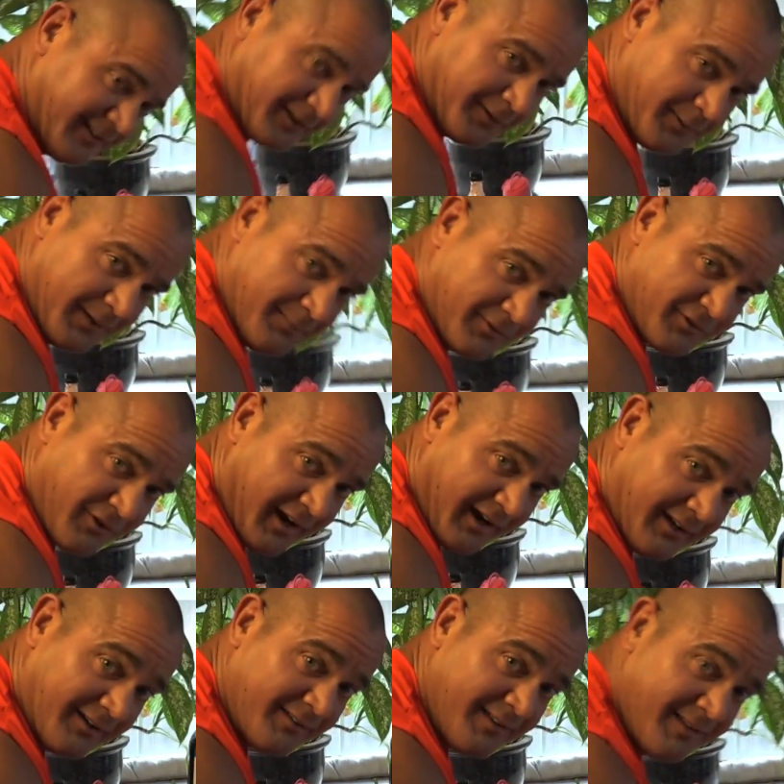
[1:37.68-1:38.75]
to other people trying
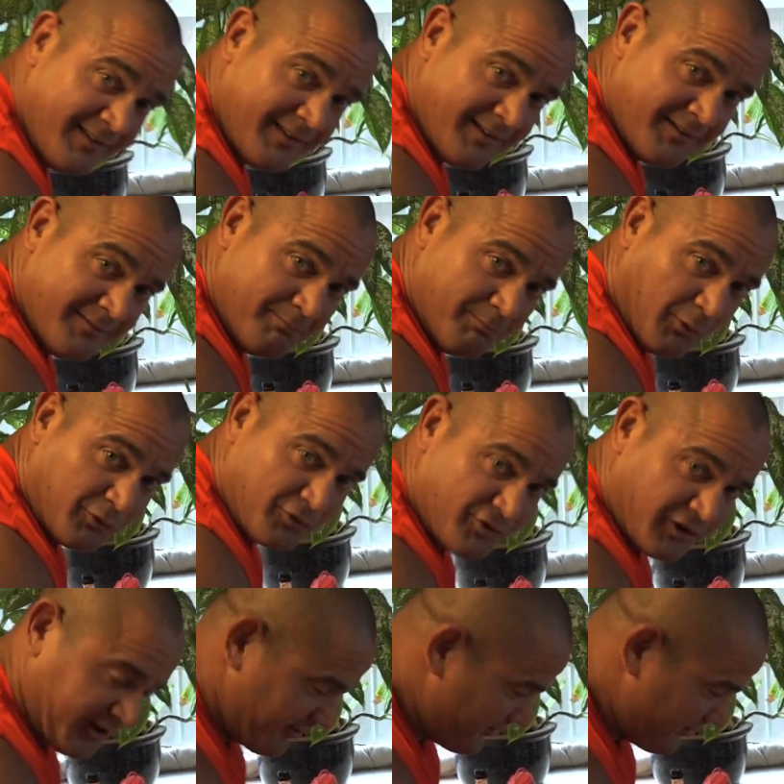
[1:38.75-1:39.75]
to bullshit